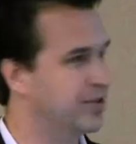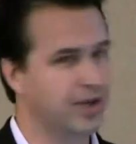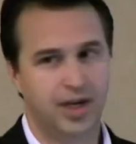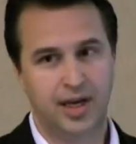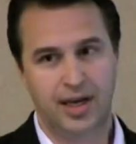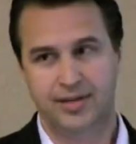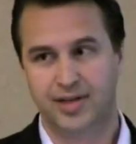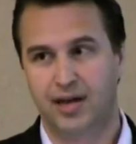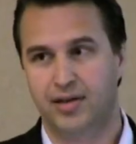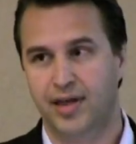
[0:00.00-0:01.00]
is
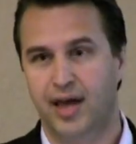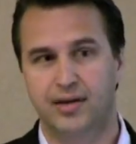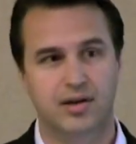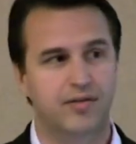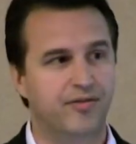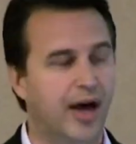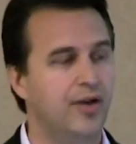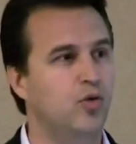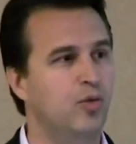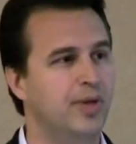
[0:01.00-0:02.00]
exactly that.
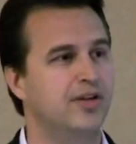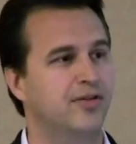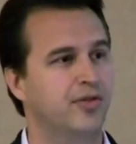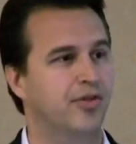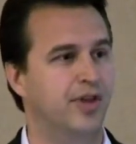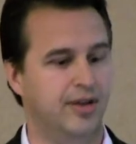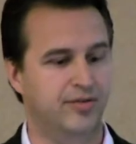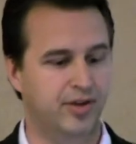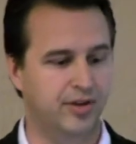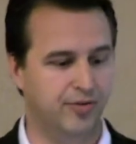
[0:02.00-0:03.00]
Value will mean different
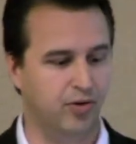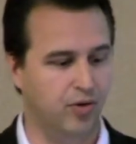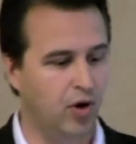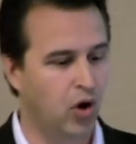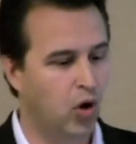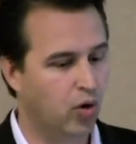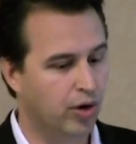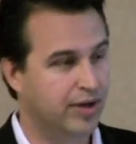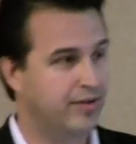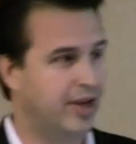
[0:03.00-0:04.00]
things to different
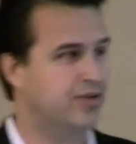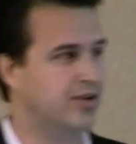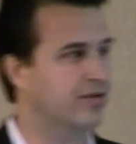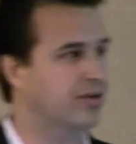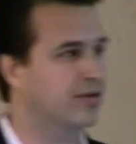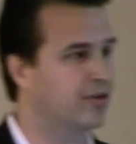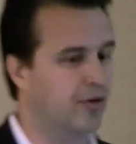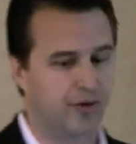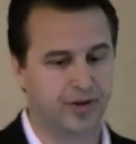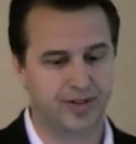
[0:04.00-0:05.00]
organizations.
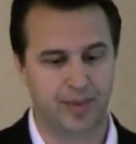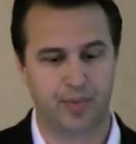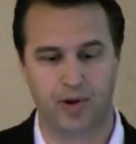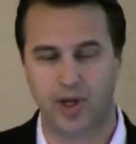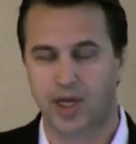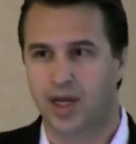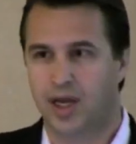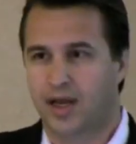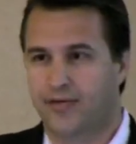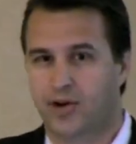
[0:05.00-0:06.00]
So for example,
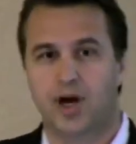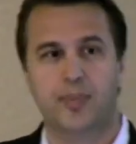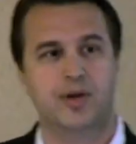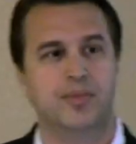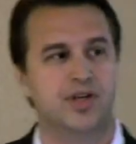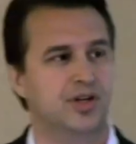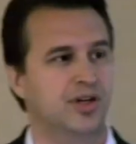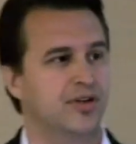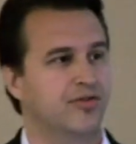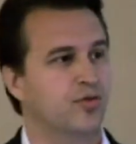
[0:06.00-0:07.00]
if your company
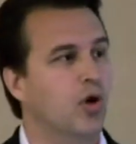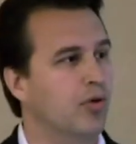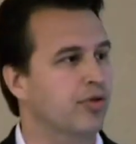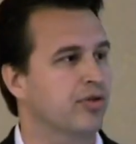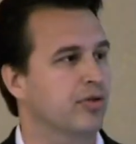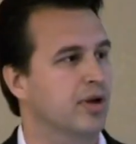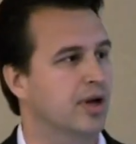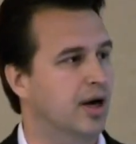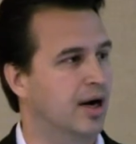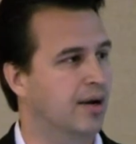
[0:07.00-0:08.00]
mission is growth
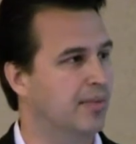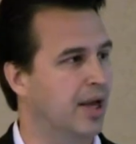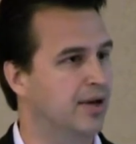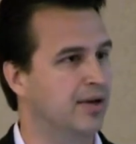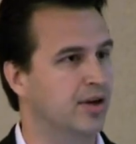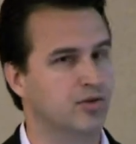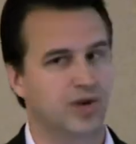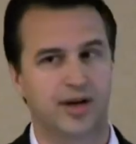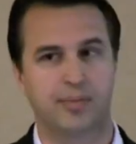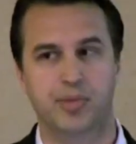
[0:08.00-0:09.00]
um, and you know
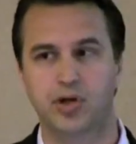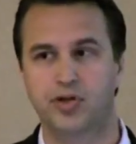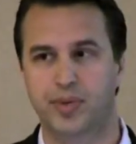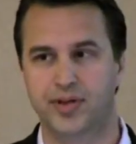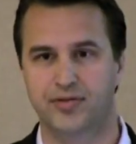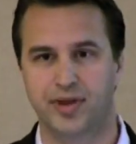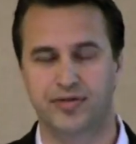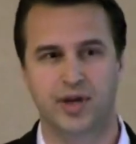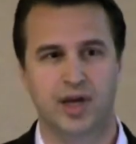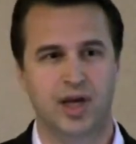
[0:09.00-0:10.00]
trying to build the
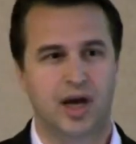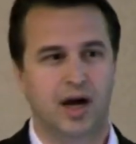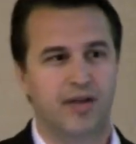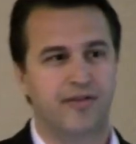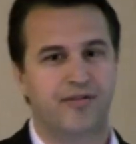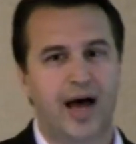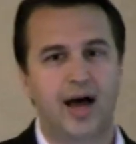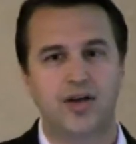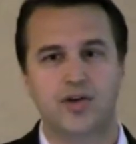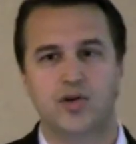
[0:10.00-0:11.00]
business, uh, the
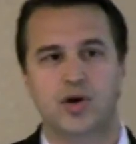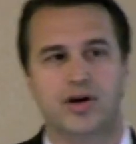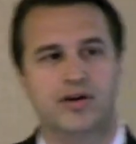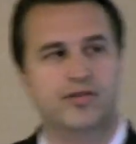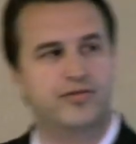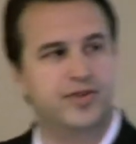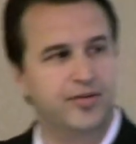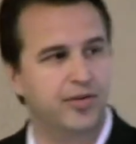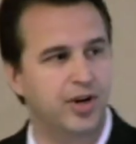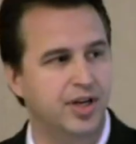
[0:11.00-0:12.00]
value of
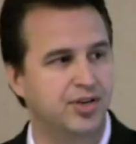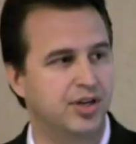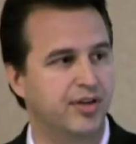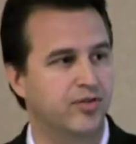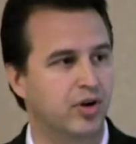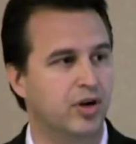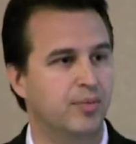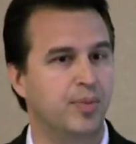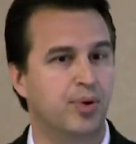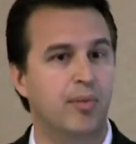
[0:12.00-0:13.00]
different initiatives are going
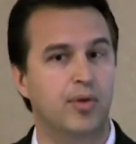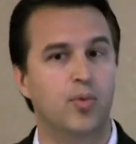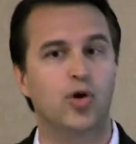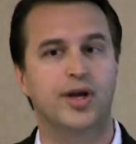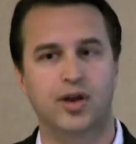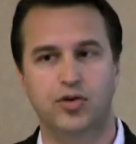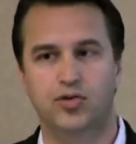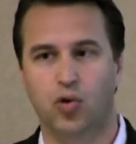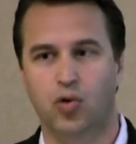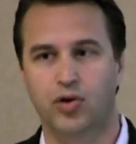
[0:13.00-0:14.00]
to be probably more
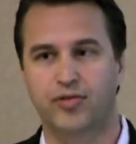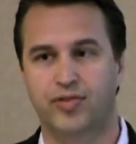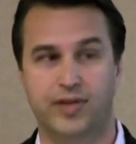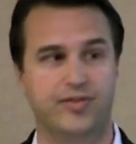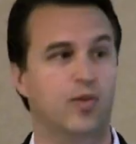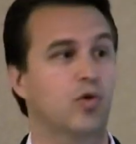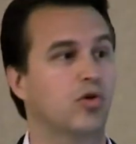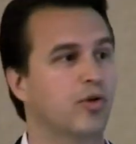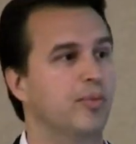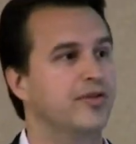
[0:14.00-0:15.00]
geared towards things that will
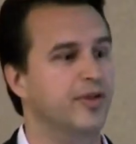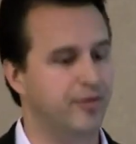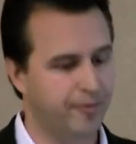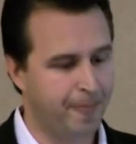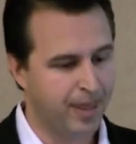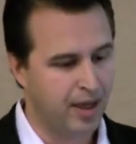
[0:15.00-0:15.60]
grow the business.